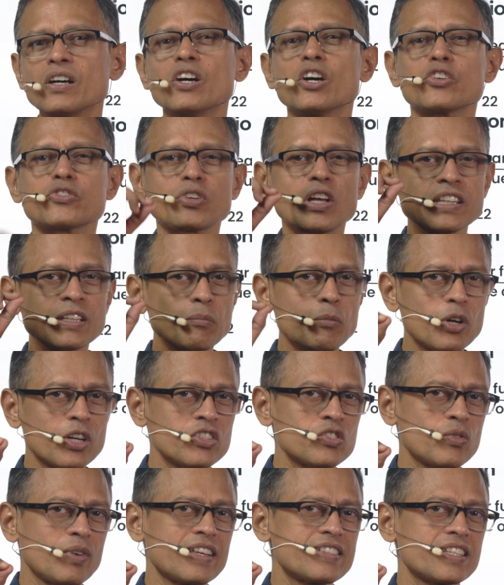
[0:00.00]
Solve the
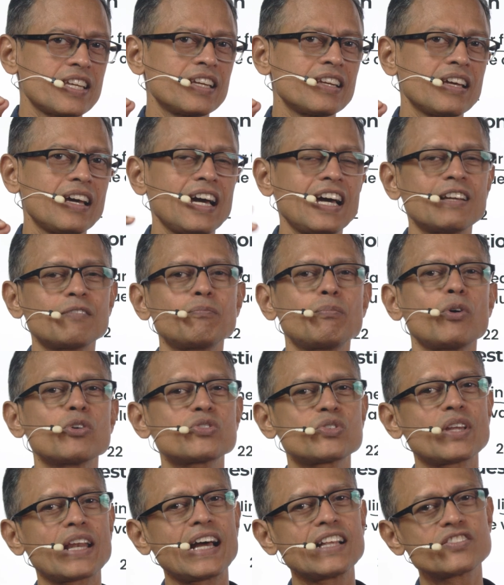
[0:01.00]
bonus question and
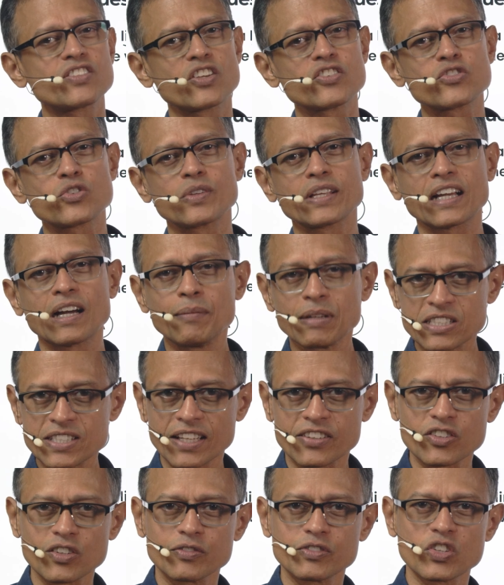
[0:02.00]
post your answers to the comment
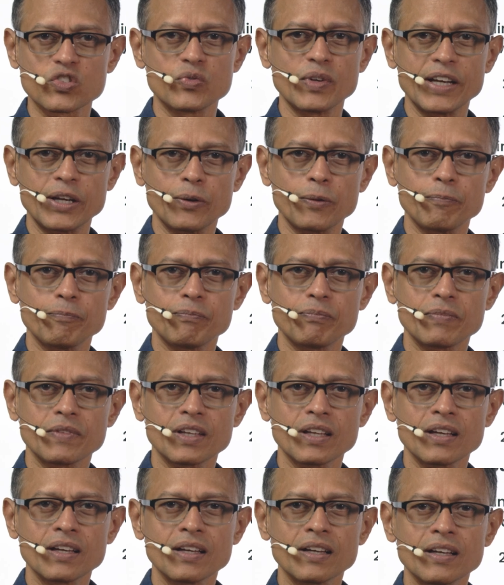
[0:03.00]
section of this video.
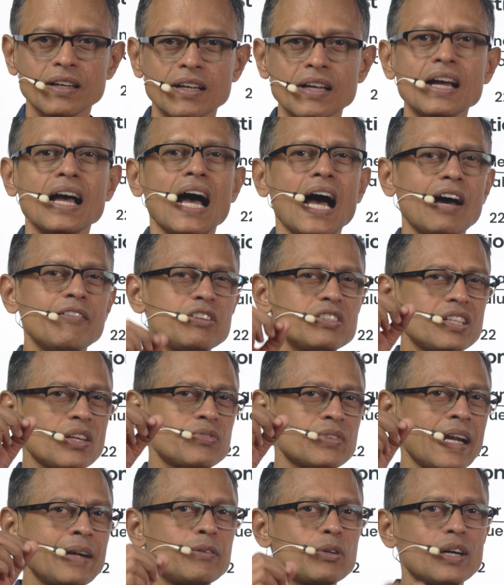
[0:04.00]
Have you
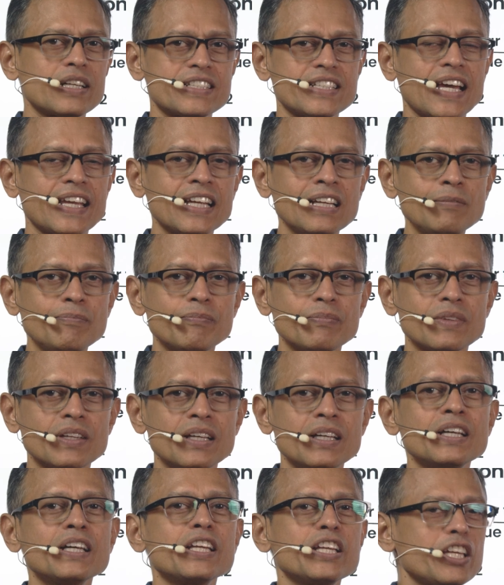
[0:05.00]
subscribed to our channel?
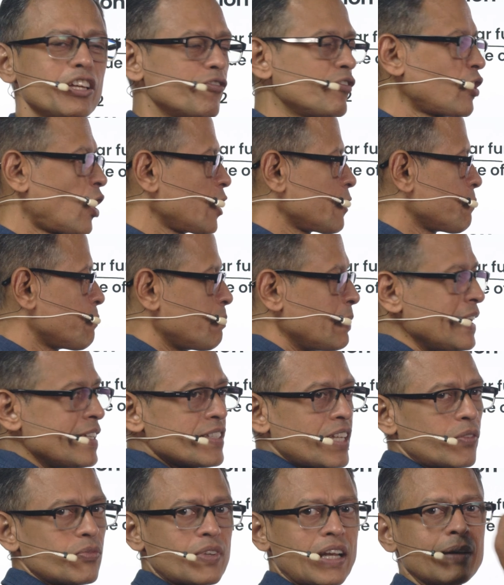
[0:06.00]
If not, please
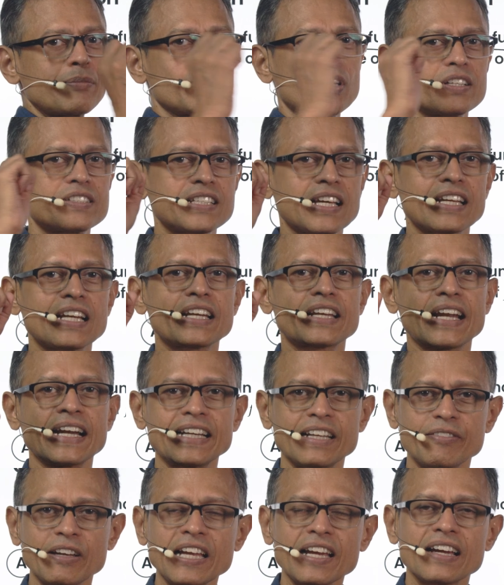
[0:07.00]
subscribe to our channel
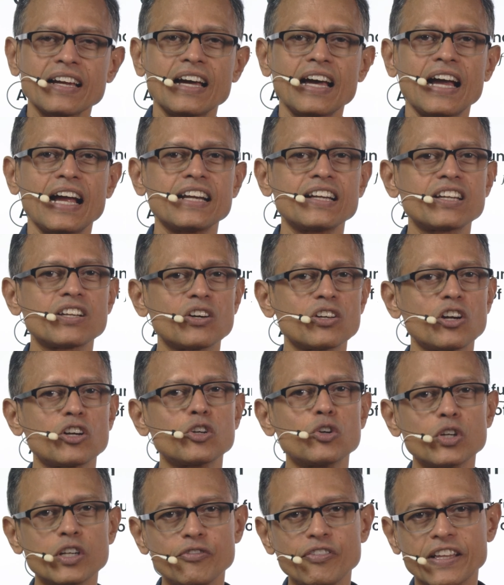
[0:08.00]
right away and turn on
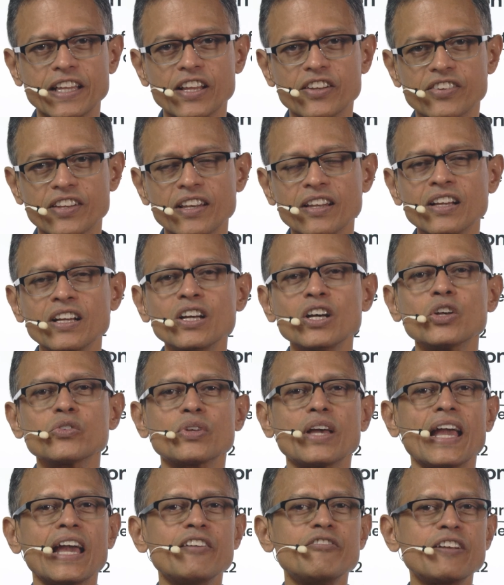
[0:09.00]
notification.
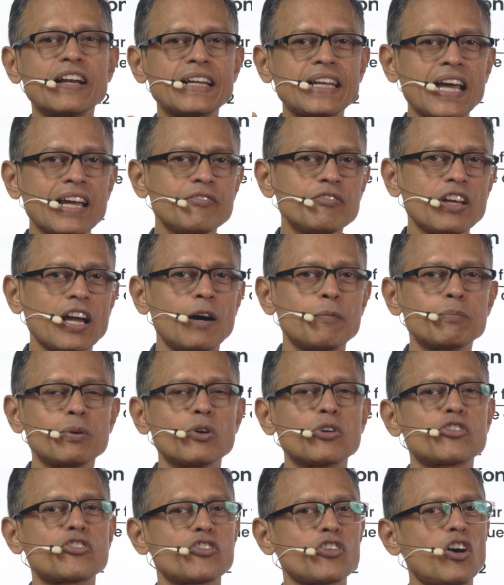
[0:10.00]
So every time we
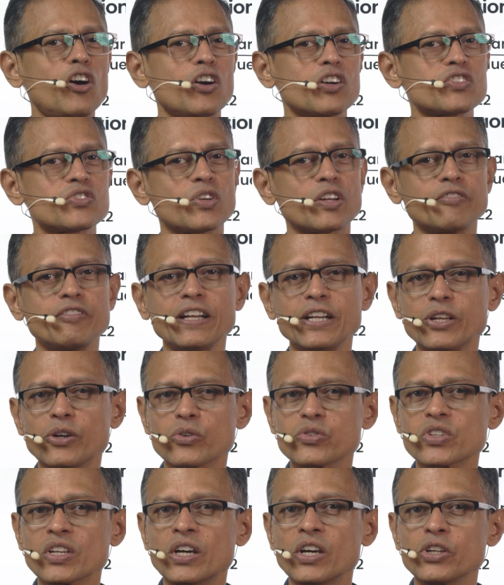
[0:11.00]
upload shorts or
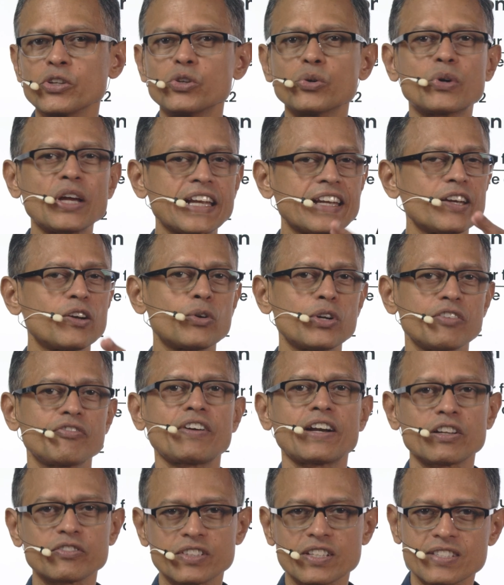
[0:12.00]
videos, you get
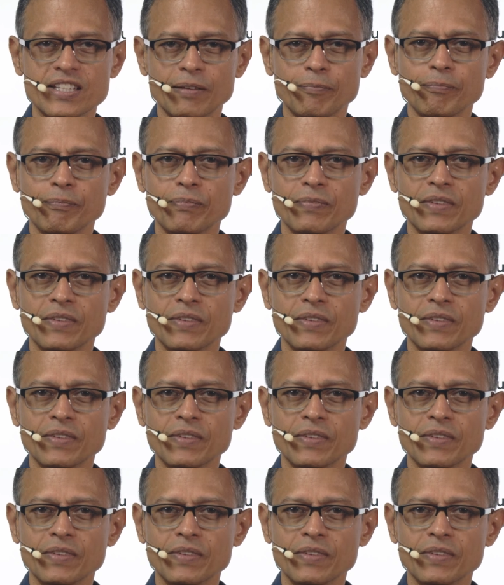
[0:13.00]
notified of the same.